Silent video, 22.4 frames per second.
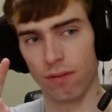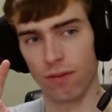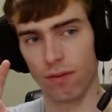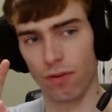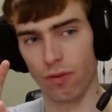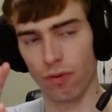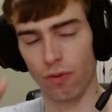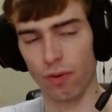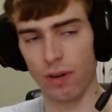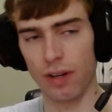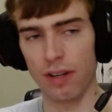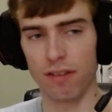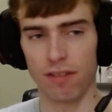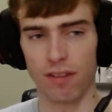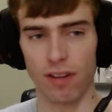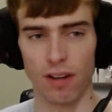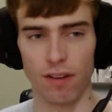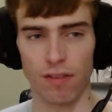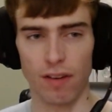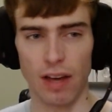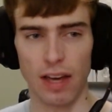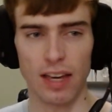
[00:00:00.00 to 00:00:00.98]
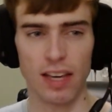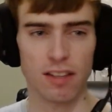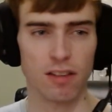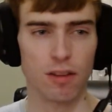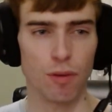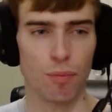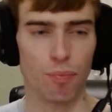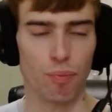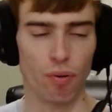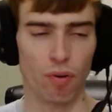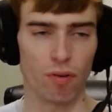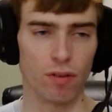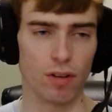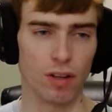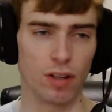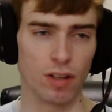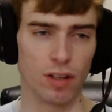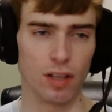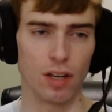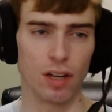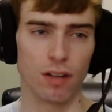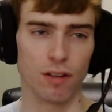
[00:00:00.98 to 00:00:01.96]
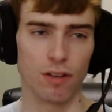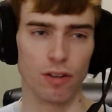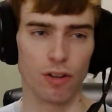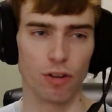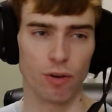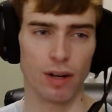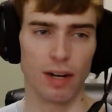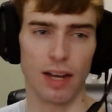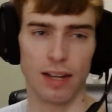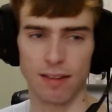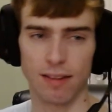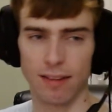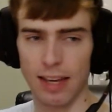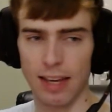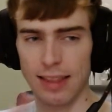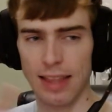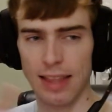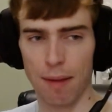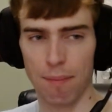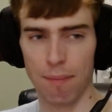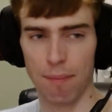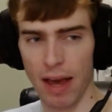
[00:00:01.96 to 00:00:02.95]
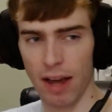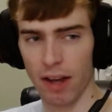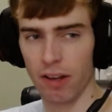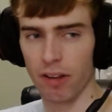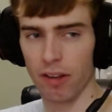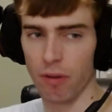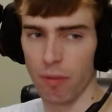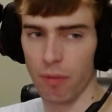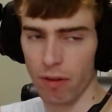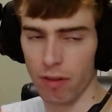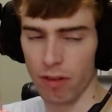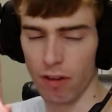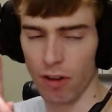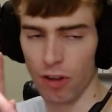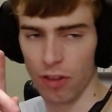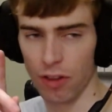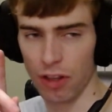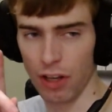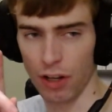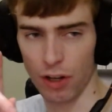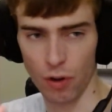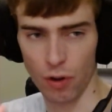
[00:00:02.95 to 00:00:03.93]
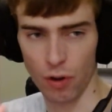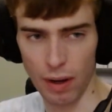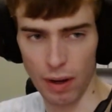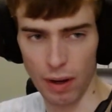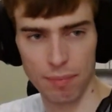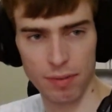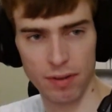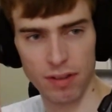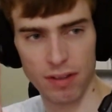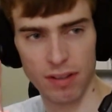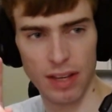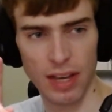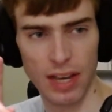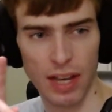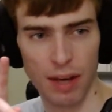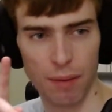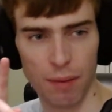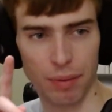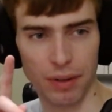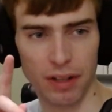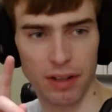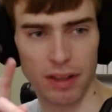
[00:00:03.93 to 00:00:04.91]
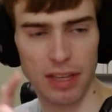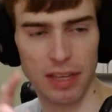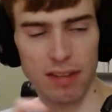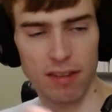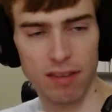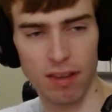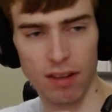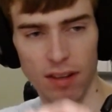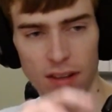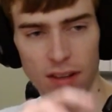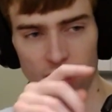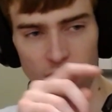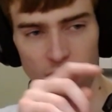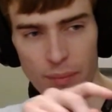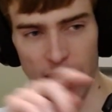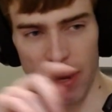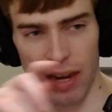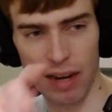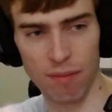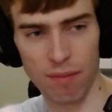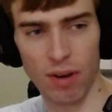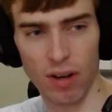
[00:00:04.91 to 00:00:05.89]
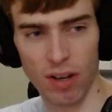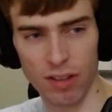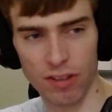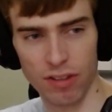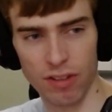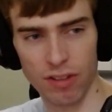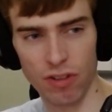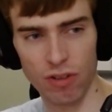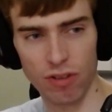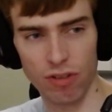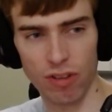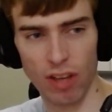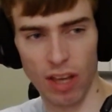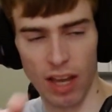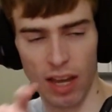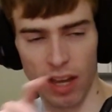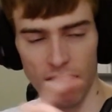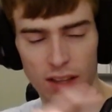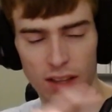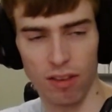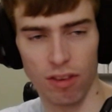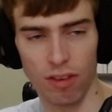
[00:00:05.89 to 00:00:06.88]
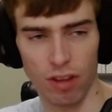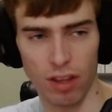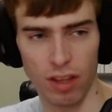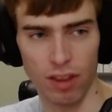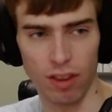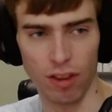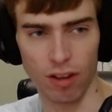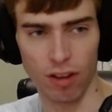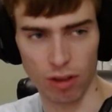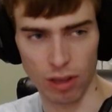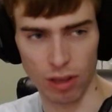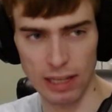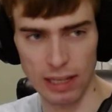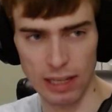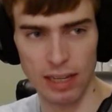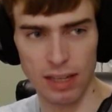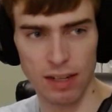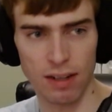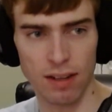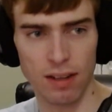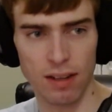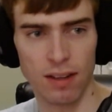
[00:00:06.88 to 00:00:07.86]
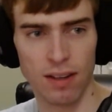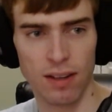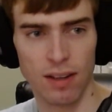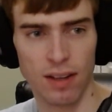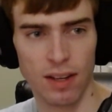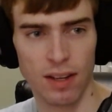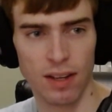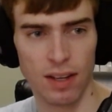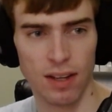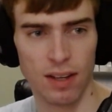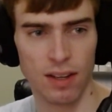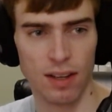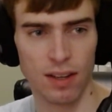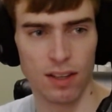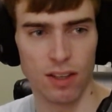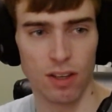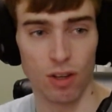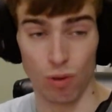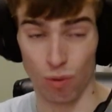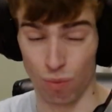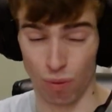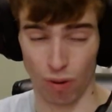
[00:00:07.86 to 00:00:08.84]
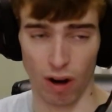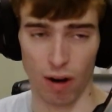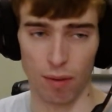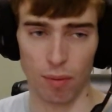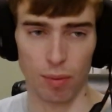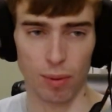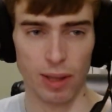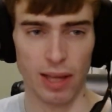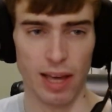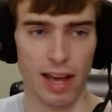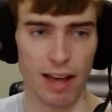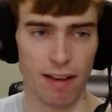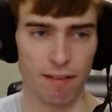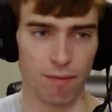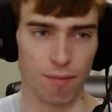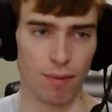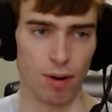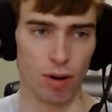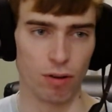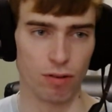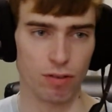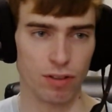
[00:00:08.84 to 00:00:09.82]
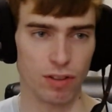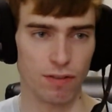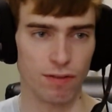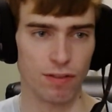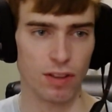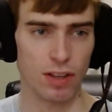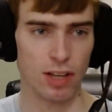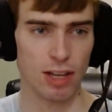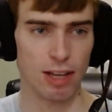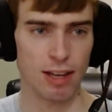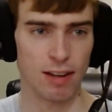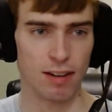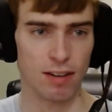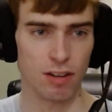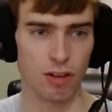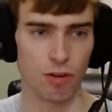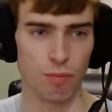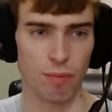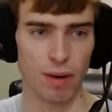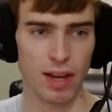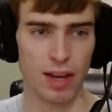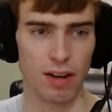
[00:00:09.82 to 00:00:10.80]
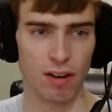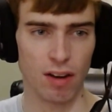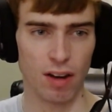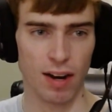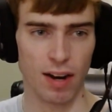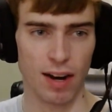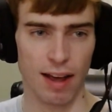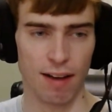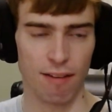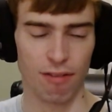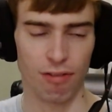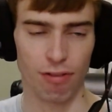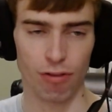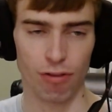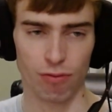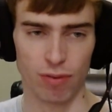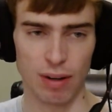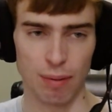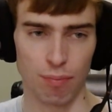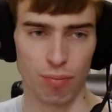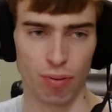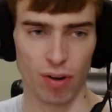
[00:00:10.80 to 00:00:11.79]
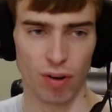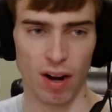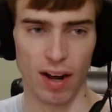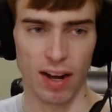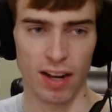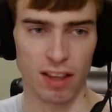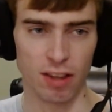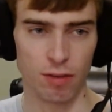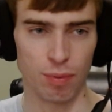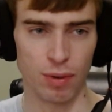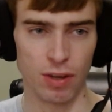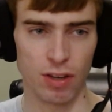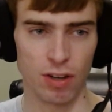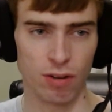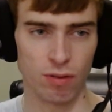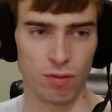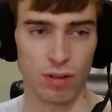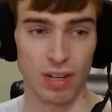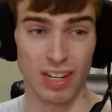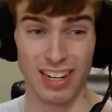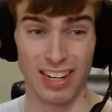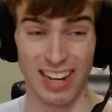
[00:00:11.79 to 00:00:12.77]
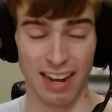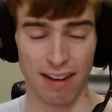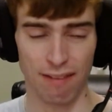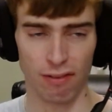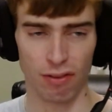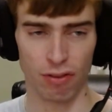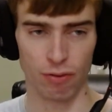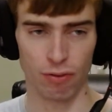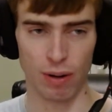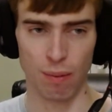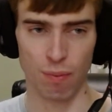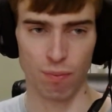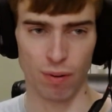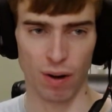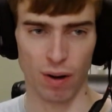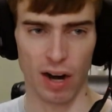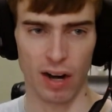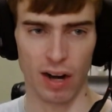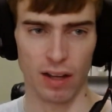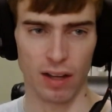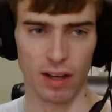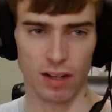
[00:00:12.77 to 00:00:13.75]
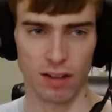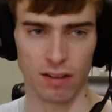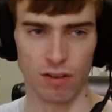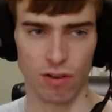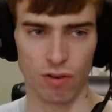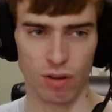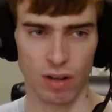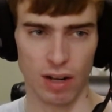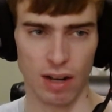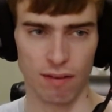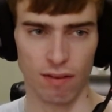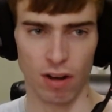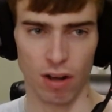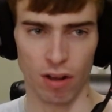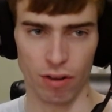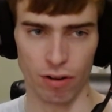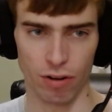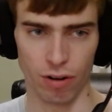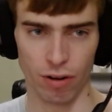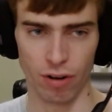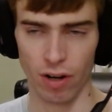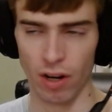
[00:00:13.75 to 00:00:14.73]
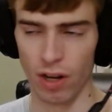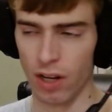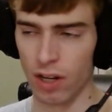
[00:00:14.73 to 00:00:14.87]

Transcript: free stuff. I guess yeah, you know what? Take that back on the equips, but at least the main monsters and the lead, you would probably have most of that. You might not have 3 prides, but you don't need to have 3 pride eggs. You could have other